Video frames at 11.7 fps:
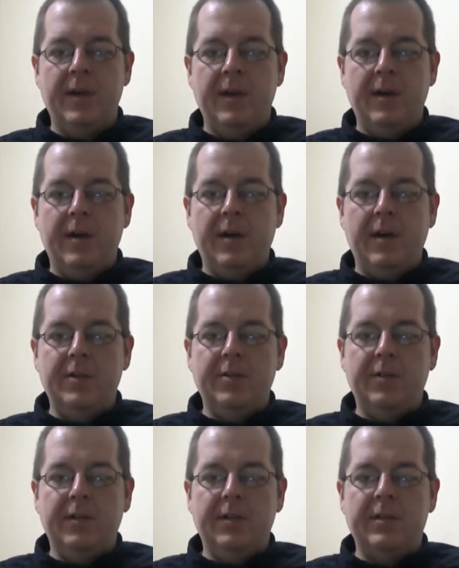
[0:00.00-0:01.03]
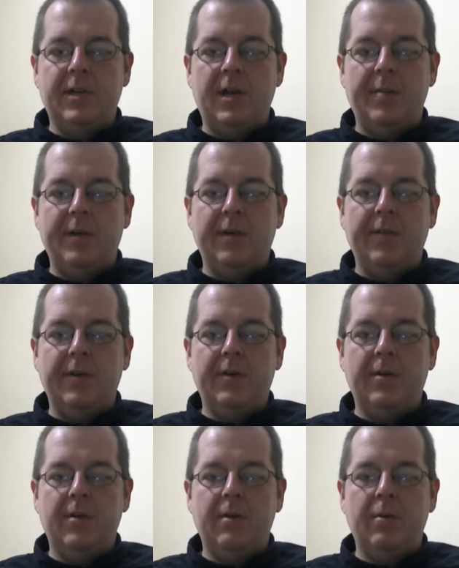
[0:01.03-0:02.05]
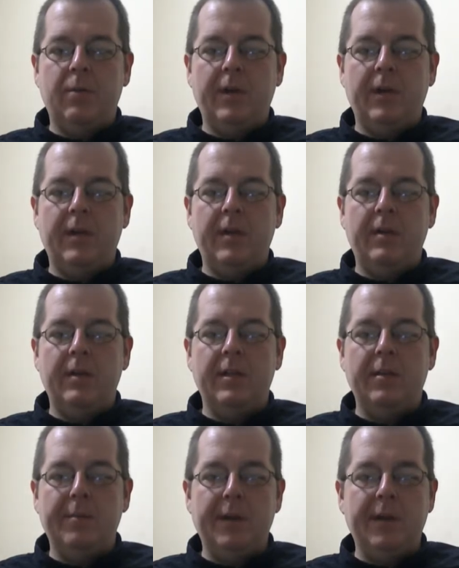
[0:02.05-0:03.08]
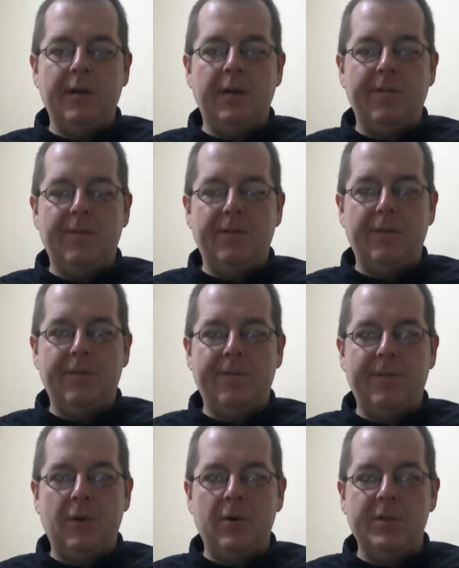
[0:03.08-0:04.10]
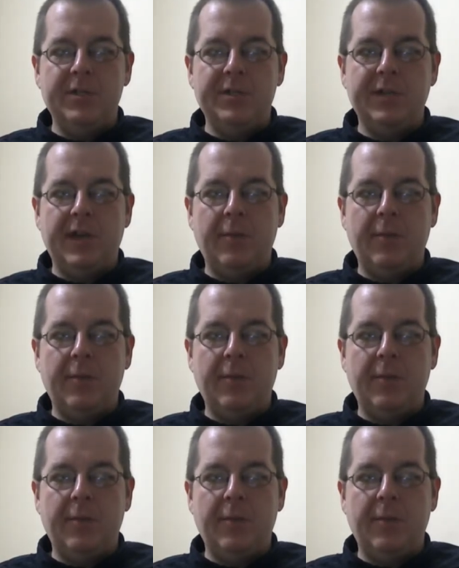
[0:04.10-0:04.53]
Due to the timing of it all, we did the mini golf first,